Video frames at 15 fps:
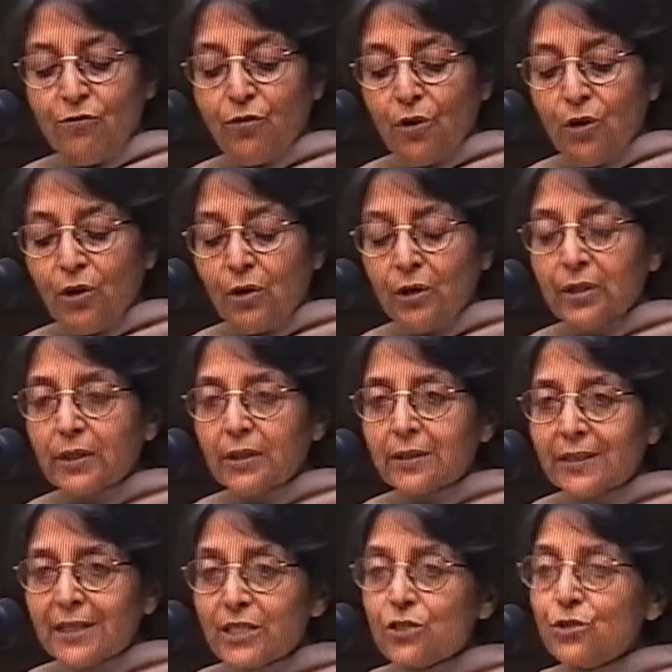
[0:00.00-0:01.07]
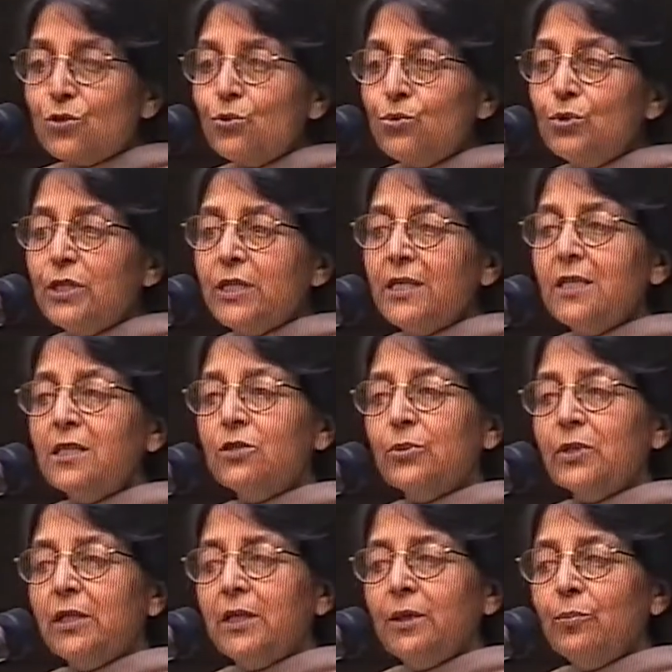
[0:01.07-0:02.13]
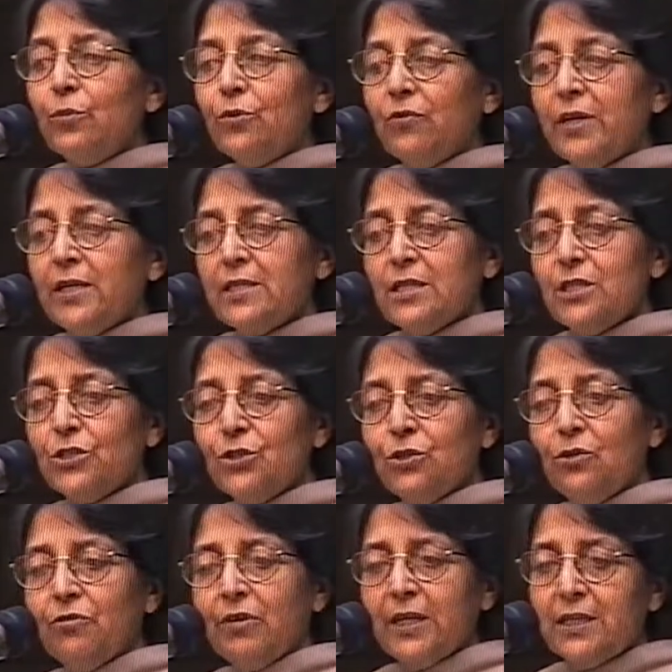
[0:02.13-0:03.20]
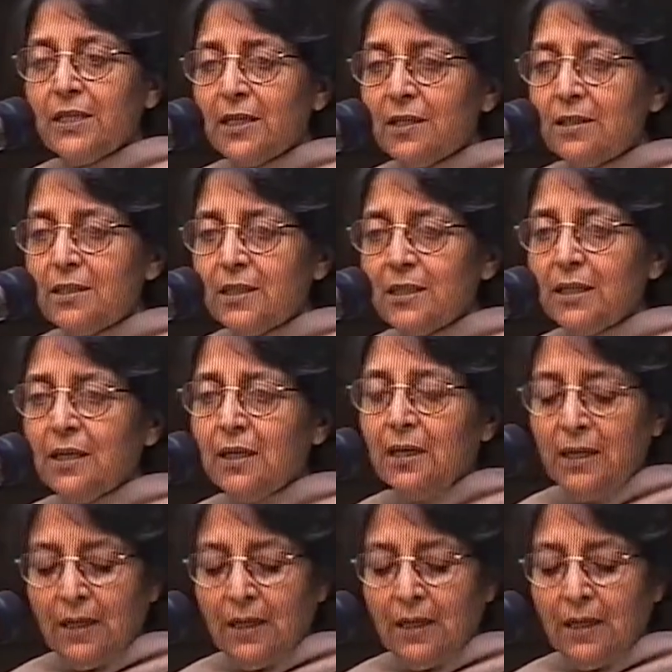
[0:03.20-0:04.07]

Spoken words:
for this too deals with the improvisation of identity.